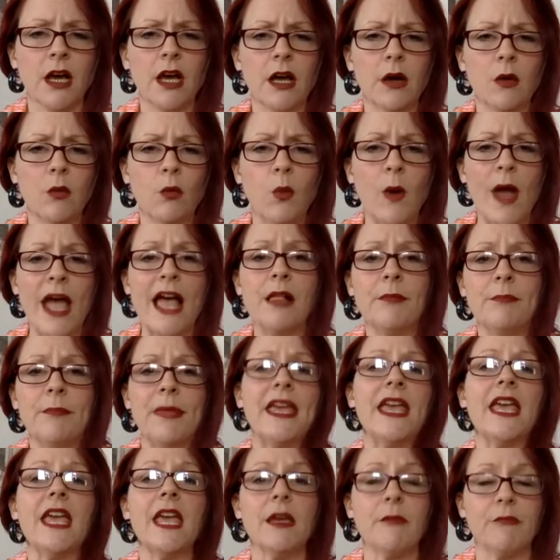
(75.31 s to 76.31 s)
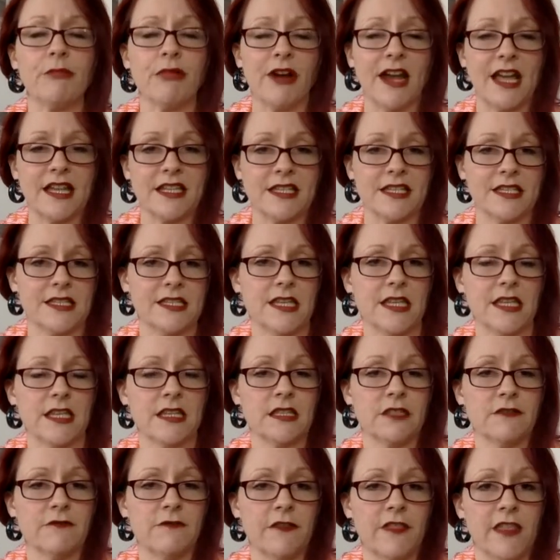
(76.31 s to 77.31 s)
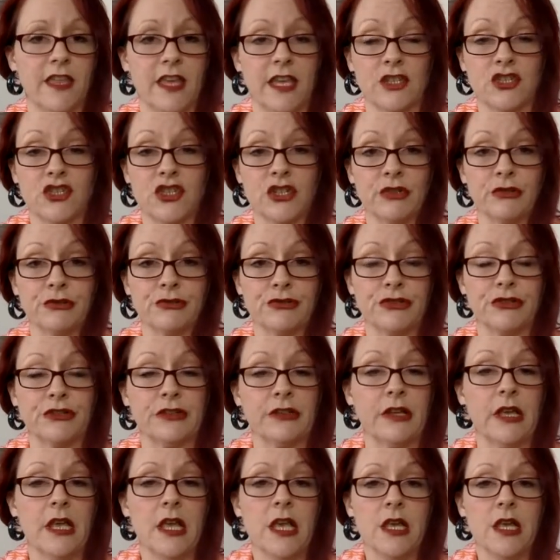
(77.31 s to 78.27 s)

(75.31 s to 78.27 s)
well-being practices for their children.